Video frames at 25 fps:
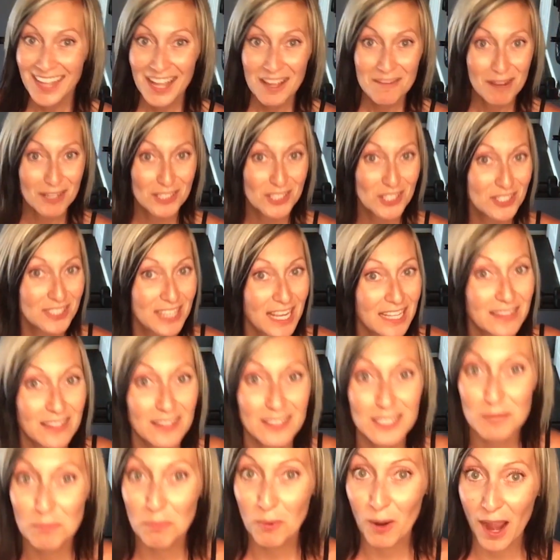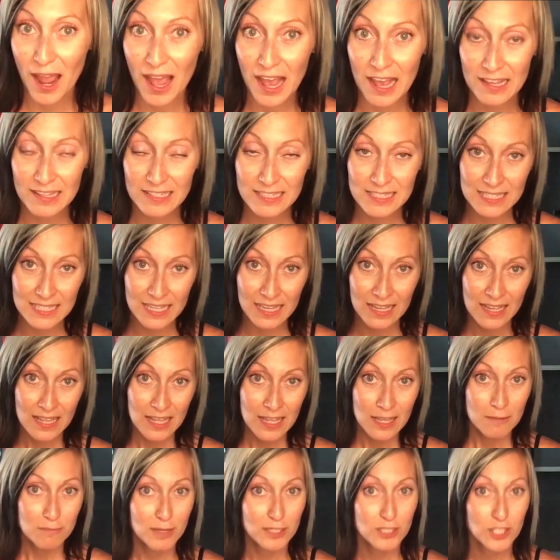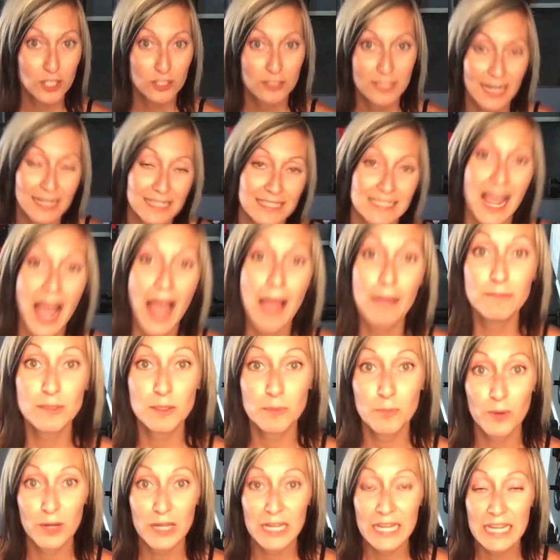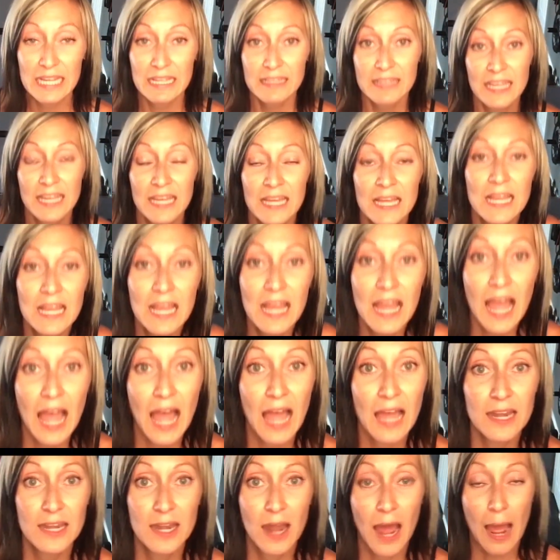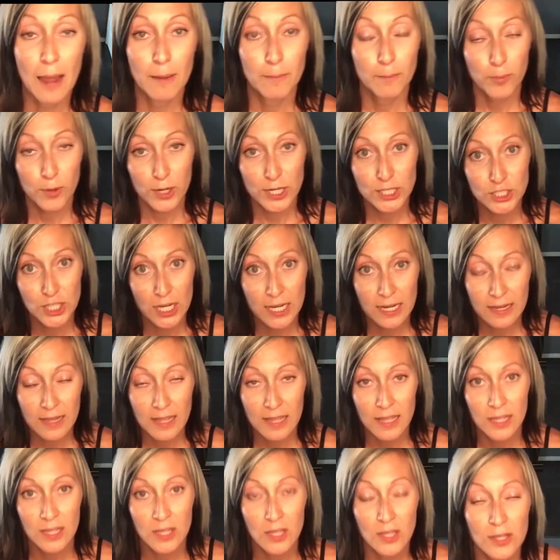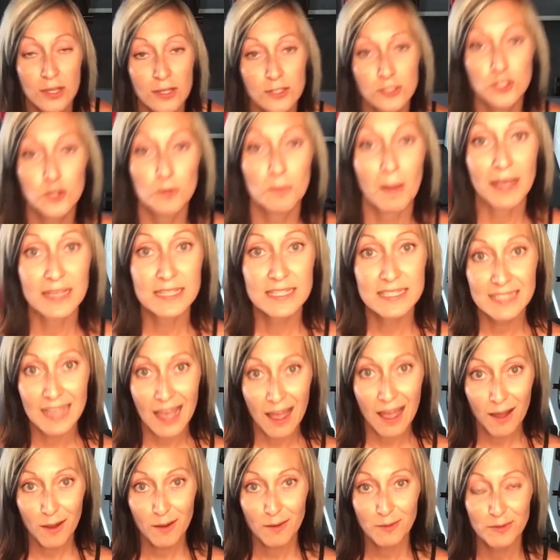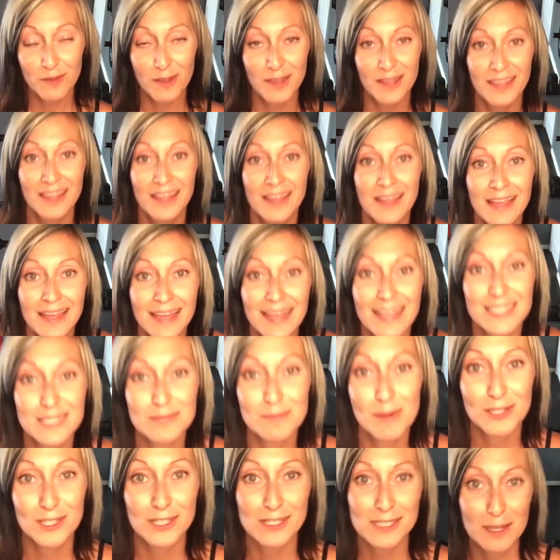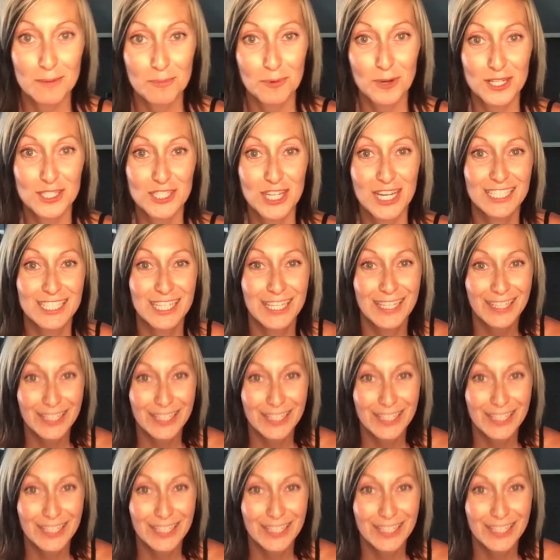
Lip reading: Make sure you take those breaths. Make sure you take time to breathe. Now I'm preaching to myself as much as I'm preaching to